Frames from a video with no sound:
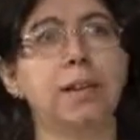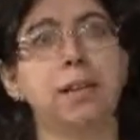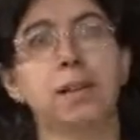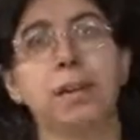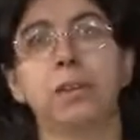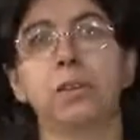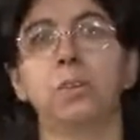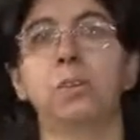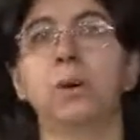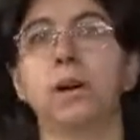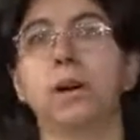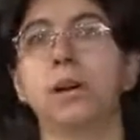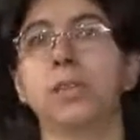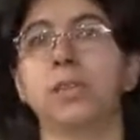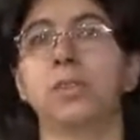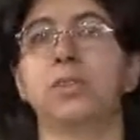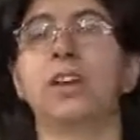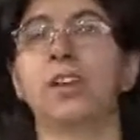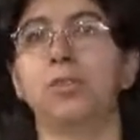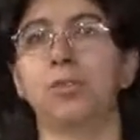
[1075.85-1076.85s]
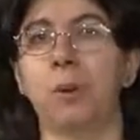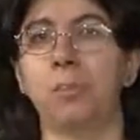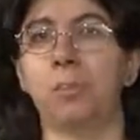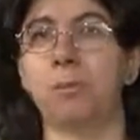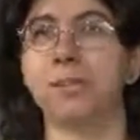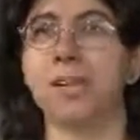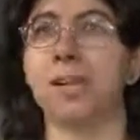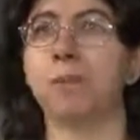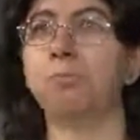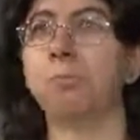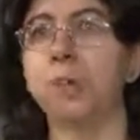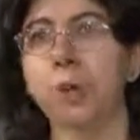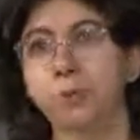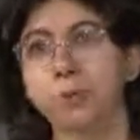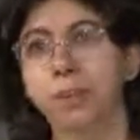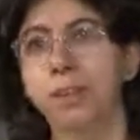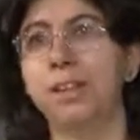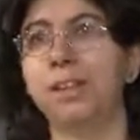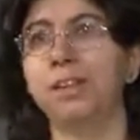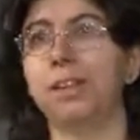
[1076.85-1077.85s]
In other words, you can represent
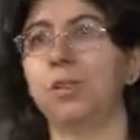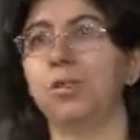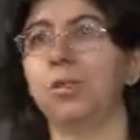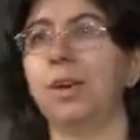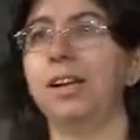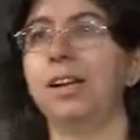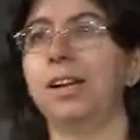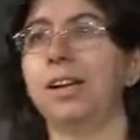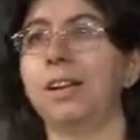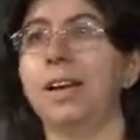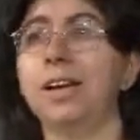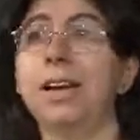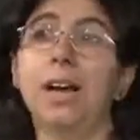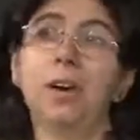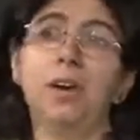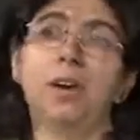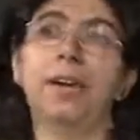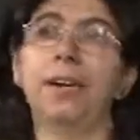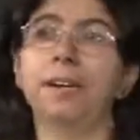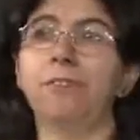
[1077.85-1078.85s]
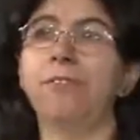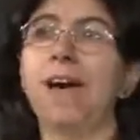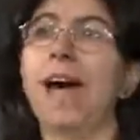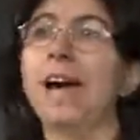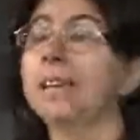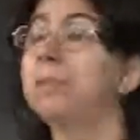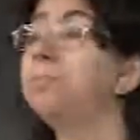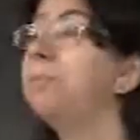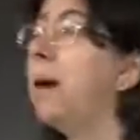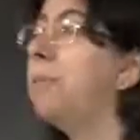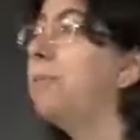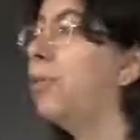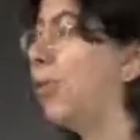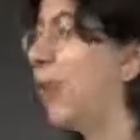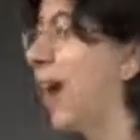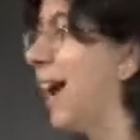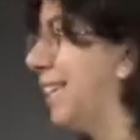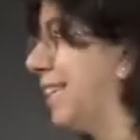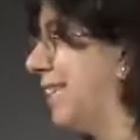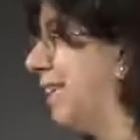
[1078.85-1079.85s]
perfectly the training data. You can, in fact,
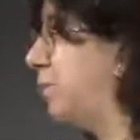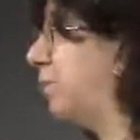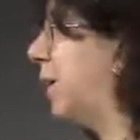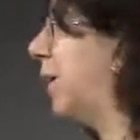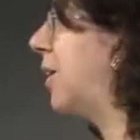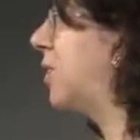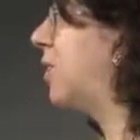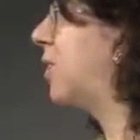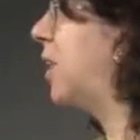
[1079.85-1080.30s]
memorize it because